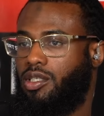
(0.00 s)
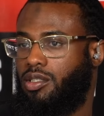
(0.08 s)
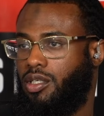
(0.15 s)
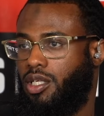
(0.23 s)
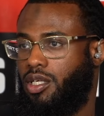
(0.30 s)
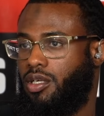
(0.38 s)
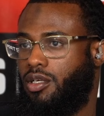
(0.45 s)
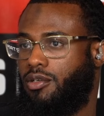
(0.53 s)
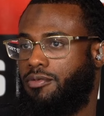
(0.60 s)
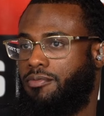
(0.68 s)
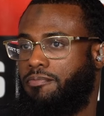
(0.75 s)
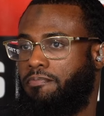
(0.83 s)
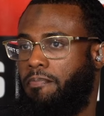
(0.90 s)
and
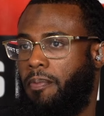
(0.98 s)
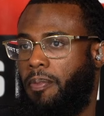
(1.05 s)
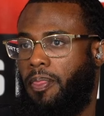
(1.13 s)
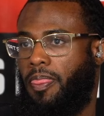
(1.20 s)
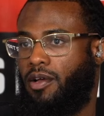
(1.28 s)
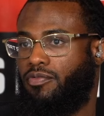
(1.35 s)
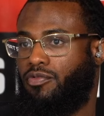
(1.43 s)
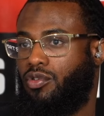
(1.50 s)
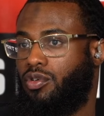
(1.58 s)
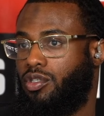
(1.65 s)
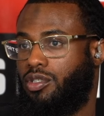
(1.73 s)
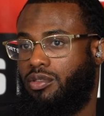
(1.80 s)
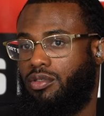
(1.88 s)
of
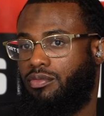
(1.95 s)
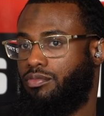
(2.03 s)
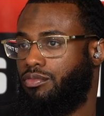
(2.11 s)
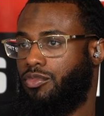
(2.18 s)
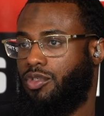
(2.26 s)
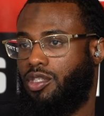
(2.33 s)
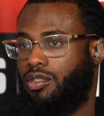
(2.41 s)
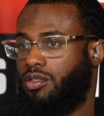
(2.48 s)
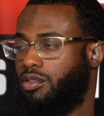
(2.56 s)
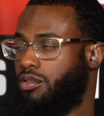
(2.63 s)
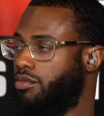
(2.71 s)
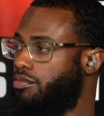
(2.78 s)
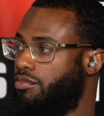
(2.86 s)
course, just
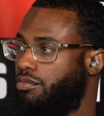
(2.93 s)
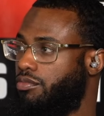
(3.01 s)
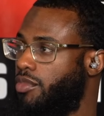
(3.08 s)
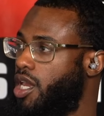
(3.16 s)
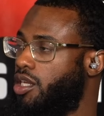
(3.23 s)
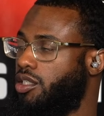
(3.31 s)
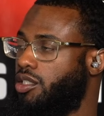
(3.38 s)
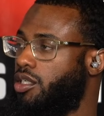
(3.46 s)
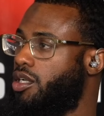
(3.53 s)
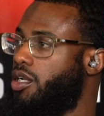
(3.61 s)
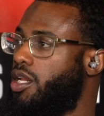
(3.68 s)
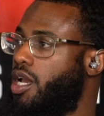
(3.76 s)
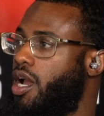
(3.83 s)
managing their
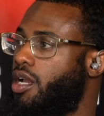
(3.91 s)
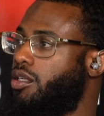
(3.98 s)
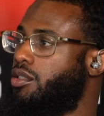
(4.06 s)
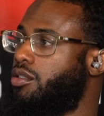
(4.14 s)
diet.